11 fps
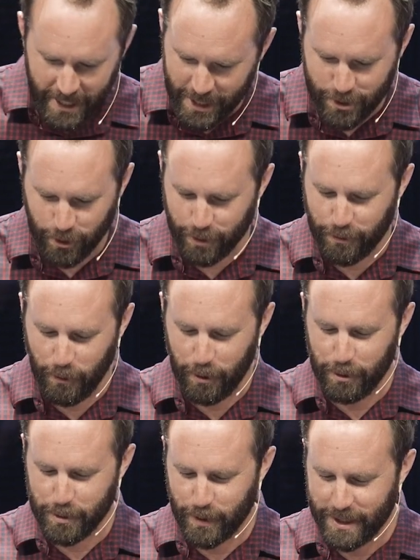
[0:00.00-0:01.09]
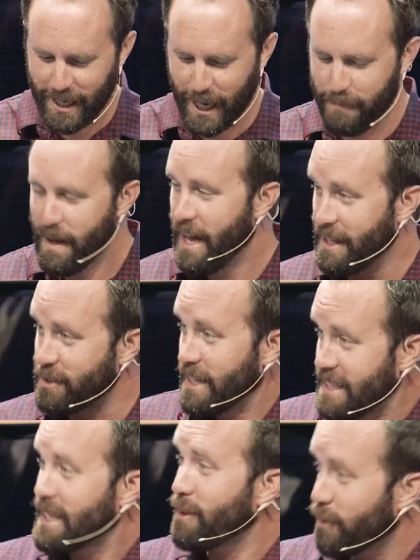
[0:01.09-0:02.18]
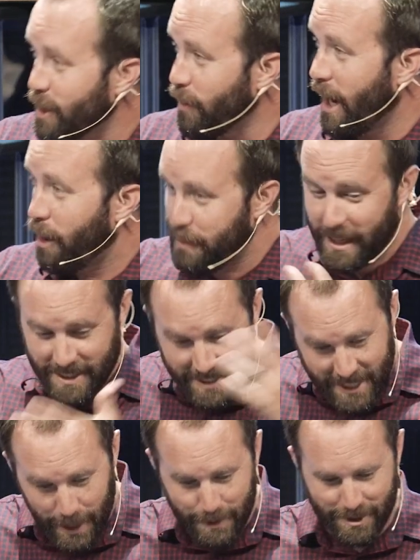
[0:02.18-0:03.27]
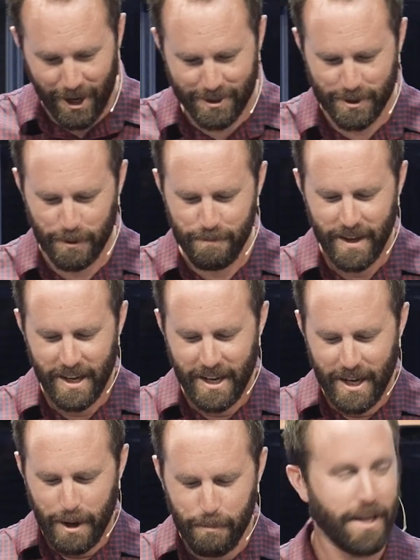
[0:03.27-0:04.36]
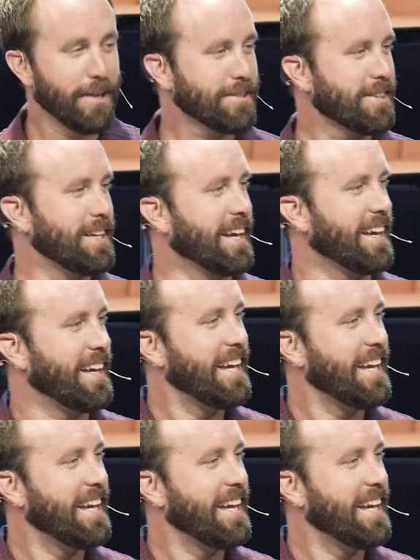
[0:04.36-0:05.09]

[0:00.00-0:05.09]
He scored four goals one day. And so he does like really well because his team is awesome. But here's the thing